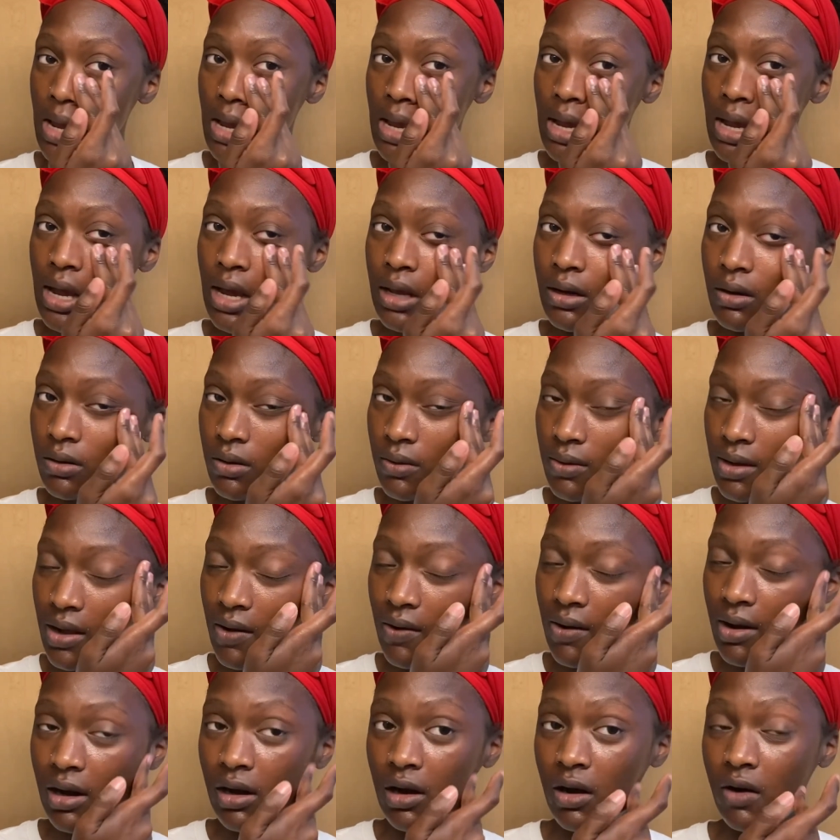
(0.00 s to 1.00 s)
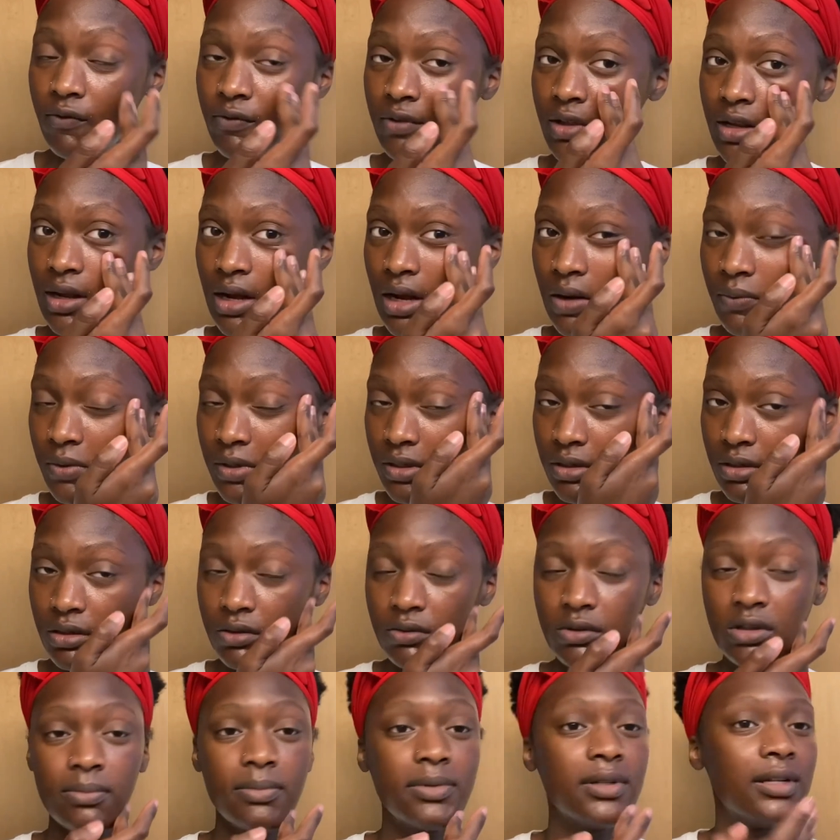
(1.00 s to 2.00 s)
I don't know how often I would
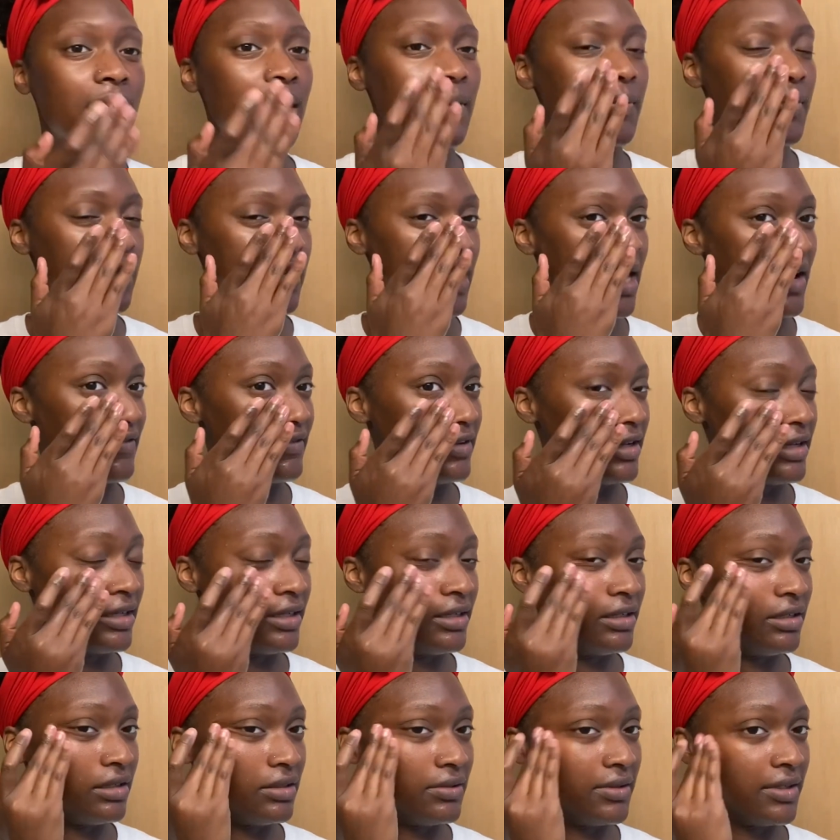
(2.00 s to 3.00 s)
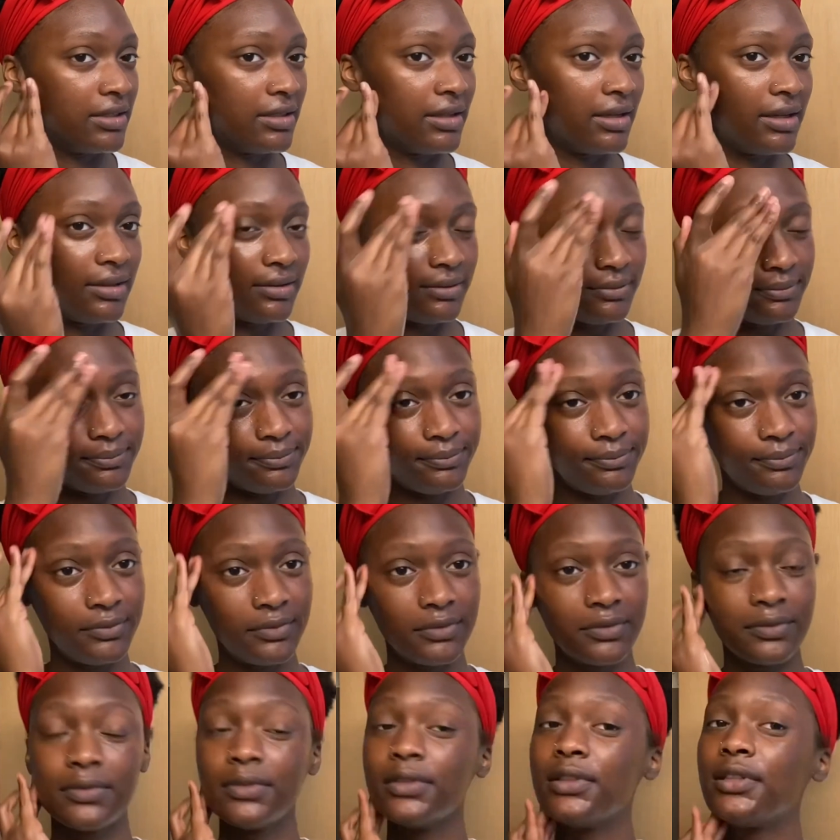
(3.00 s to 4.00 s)
do it, but I would definitely do it though.
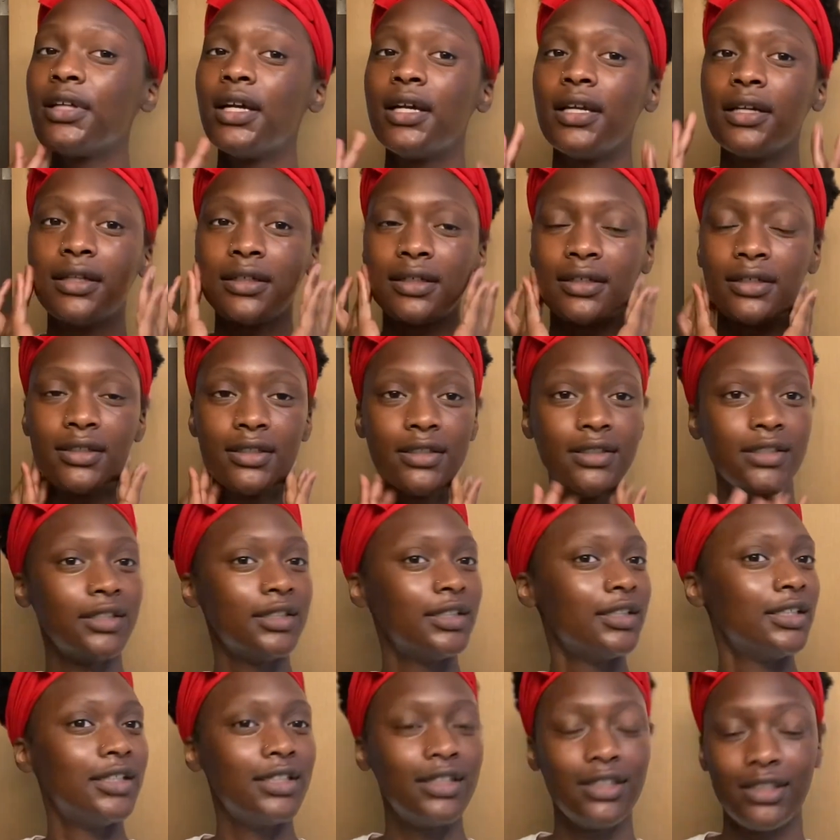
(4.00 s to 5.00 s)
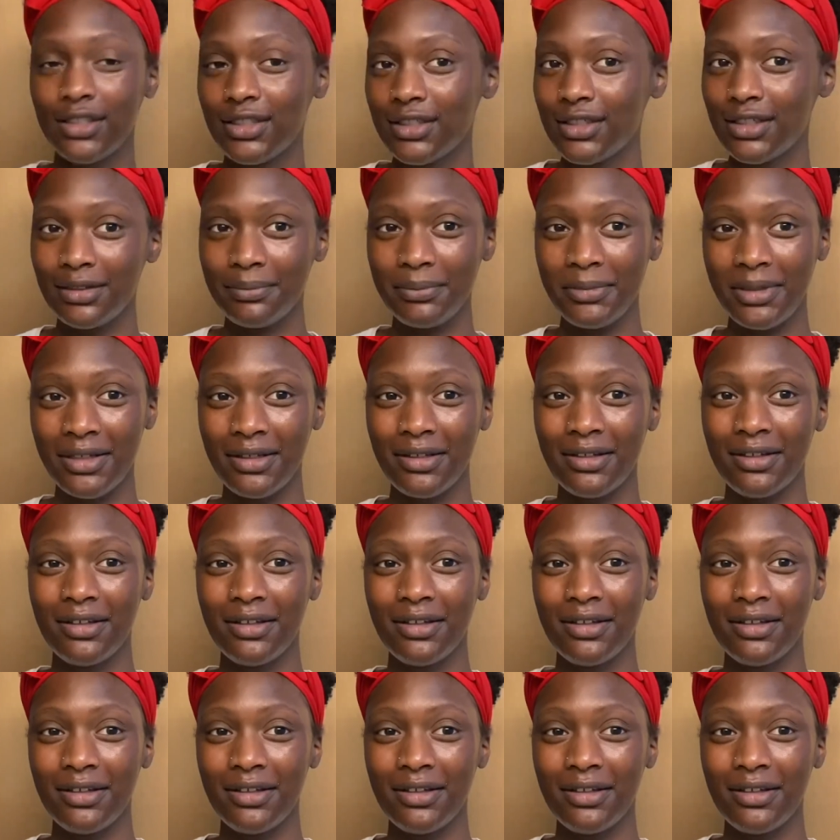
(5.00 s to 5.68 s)
Like, look at me.